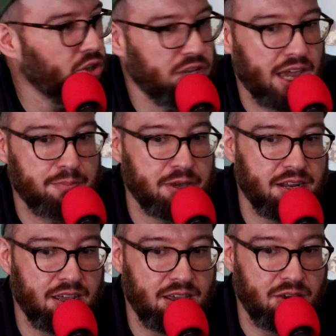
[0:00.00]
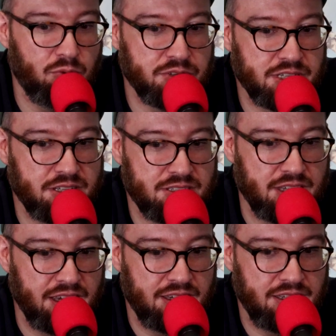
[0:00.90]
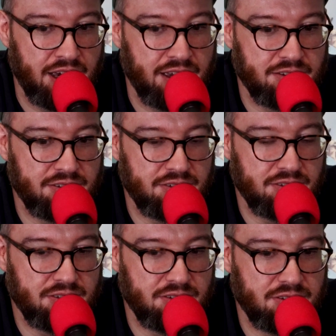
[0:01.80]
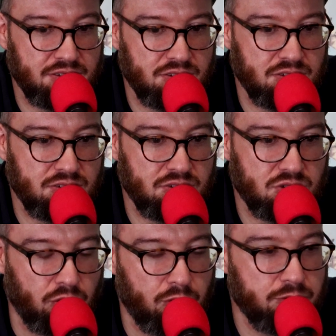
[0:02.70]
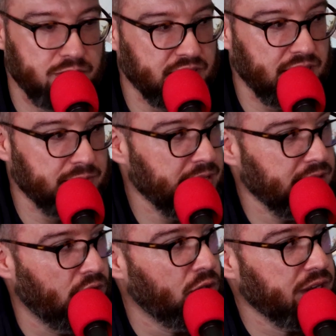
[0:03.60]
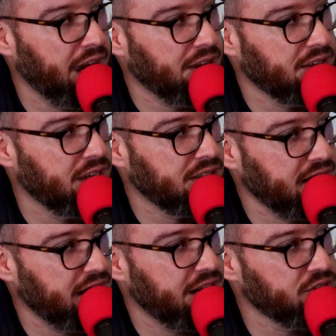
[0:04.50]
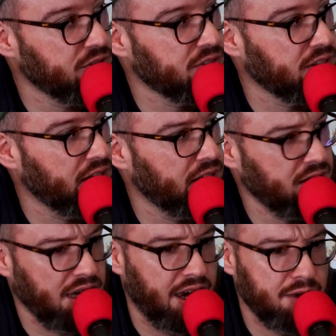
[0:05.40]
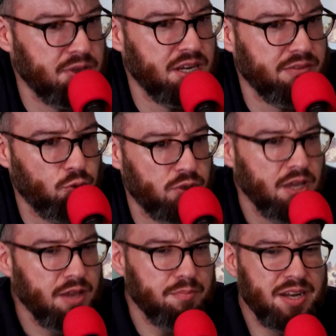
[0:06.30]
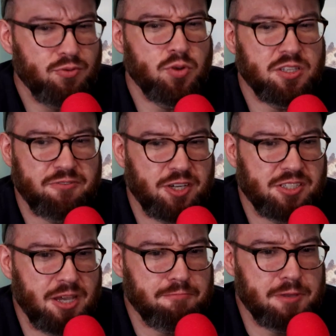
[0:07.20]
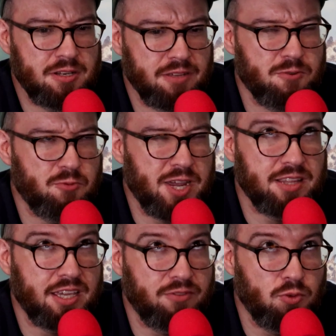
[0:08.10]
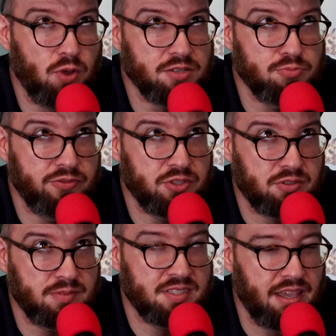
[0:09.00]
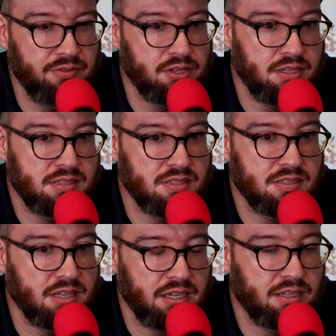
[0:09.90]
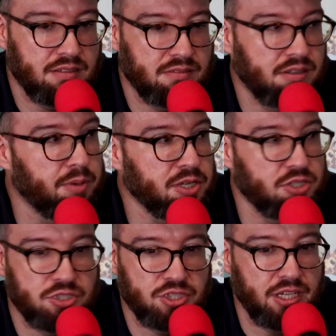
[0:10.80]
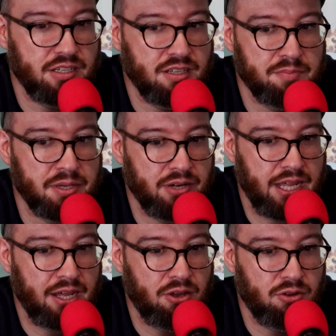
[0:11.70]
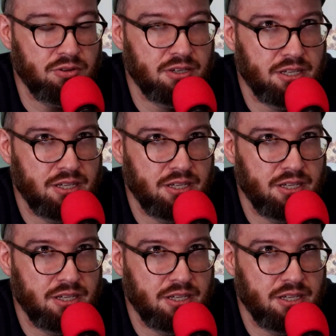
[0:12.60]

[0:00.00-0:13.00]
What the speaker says: No, yeah, but what was I gonna say? Yeah. Sorry, what were you saying, Ben? Oh yeah, the teenagers. Yeah, I mean everyone's fucked up in different ways. Like if you watch movies from the 70s, it's like a bunch of shit about how